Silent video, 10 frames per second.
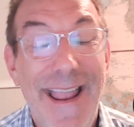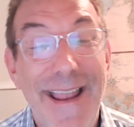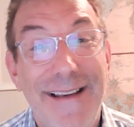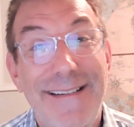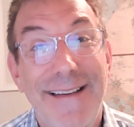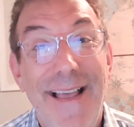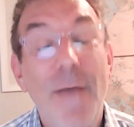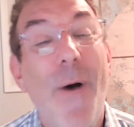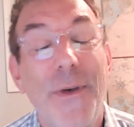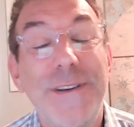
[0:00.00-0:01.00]
it's
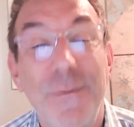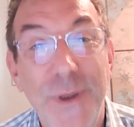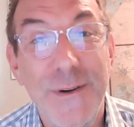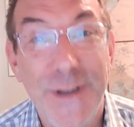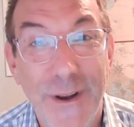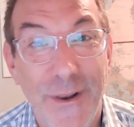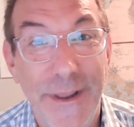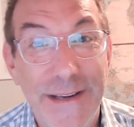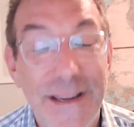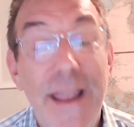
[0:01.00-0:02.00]
amusing at
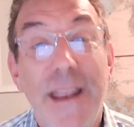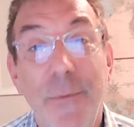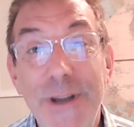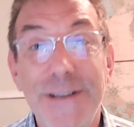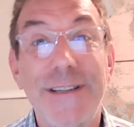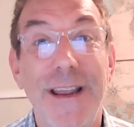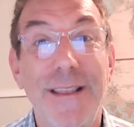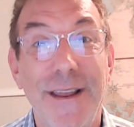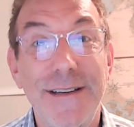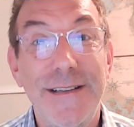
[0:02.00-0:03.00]
least. Can we just say
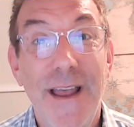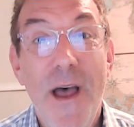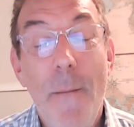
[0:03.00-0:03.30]
this?